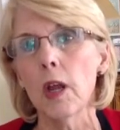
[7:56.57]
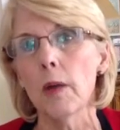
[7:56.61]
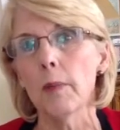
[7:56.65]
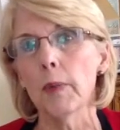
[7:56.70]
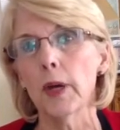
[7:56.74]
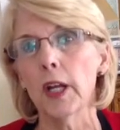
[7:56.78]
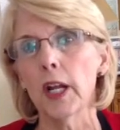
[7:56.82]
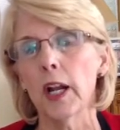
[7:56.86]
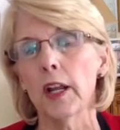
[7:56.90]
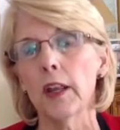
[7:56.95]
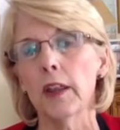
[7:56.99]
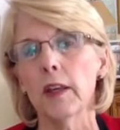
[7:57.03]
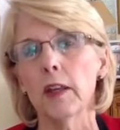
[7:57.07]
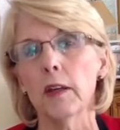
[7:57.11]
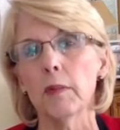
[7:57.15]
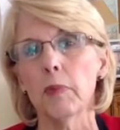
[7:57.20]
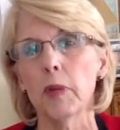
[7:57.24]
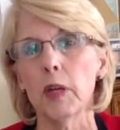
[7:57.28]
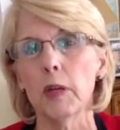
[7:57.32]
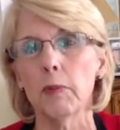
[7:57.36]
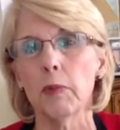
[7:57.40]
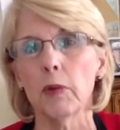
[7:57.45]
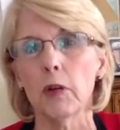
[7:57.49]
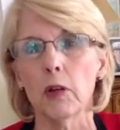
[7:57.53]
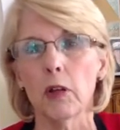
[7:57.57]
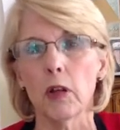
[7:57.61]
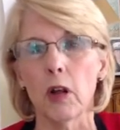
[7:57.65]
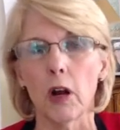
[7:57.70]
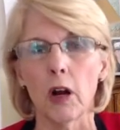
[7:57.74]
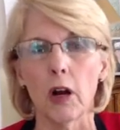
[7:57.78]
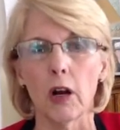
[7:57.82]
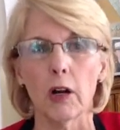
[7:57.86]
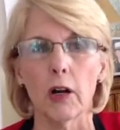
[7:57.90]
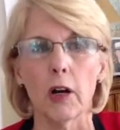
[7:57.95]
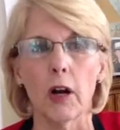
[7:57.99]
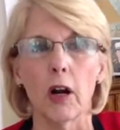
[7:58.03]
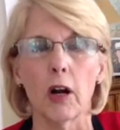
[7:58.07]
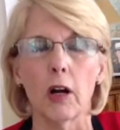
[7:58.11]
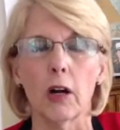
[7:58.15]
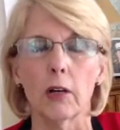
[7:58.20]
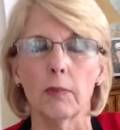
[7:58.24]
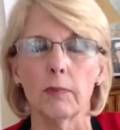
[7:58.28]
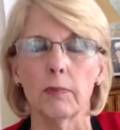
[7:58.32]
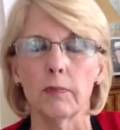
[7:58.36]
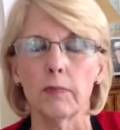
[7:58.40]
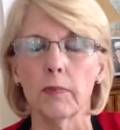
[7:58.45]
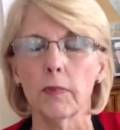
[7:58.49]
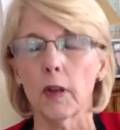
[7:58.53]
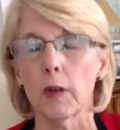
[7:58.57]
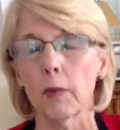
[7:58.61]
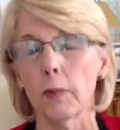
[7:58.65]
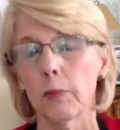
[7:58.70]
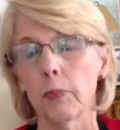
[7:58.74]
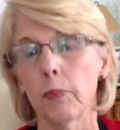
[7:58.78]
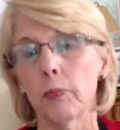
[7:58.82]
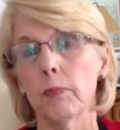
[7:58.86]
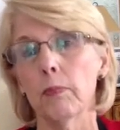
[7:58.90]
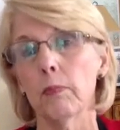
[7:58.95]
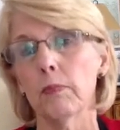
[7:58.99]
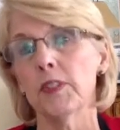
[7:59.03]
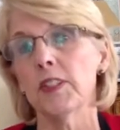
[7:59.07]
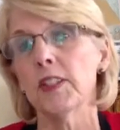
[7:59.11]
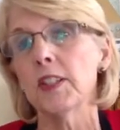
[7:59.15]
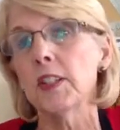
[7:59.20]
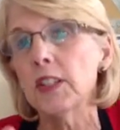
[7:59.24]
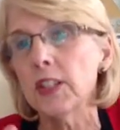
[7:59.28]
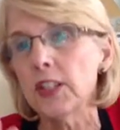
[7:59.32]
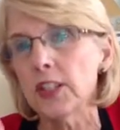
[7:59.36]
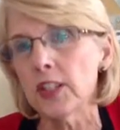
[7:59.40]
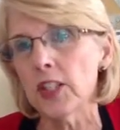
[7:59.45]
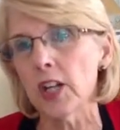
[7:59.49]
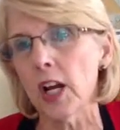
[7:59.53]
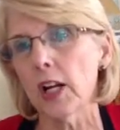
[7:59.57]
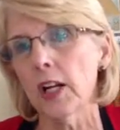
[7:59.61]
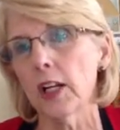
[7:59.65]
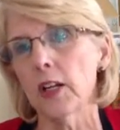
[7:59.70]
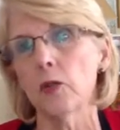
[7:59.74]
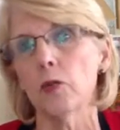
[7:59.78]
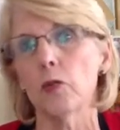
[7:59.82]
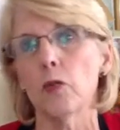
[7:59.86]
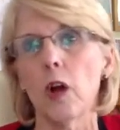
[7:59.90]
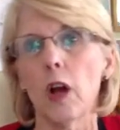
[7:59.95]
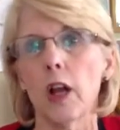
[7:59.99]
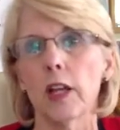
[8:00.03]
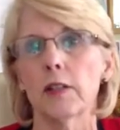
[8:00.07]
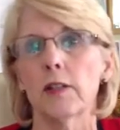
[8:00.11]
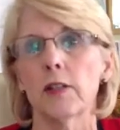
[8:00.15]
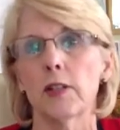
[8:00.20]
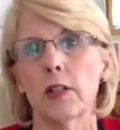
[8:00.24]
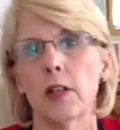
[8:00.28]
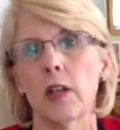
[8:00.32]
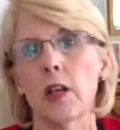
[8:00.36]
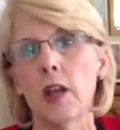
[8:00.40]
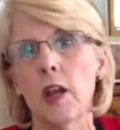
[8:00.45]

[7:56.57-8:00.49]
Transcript: but I think people are stuck in ruts,